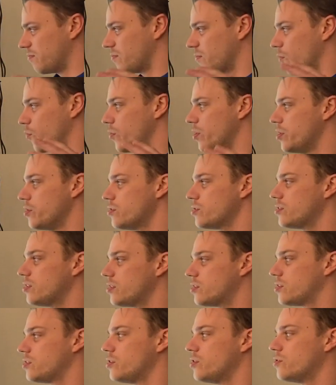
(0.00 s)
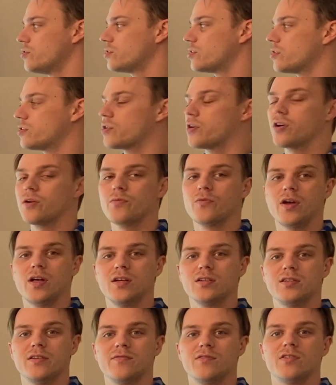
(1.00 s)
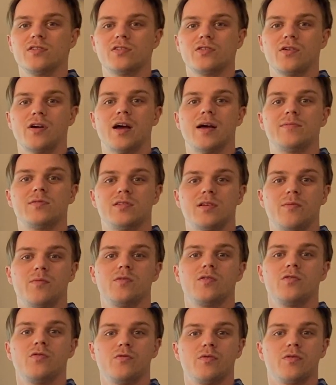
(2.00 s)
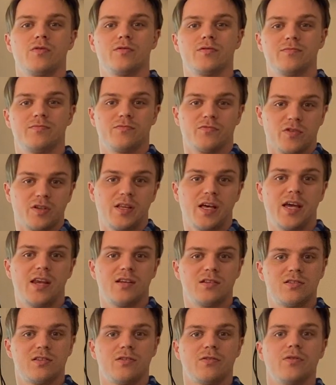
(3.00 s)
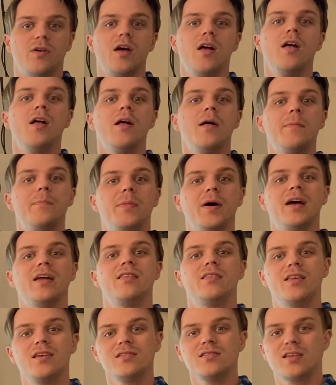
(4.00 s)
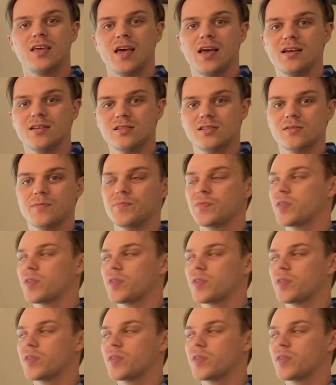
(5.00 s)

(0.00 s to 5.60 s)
We usually use the term relative to describe someone who we're related to. But in this case,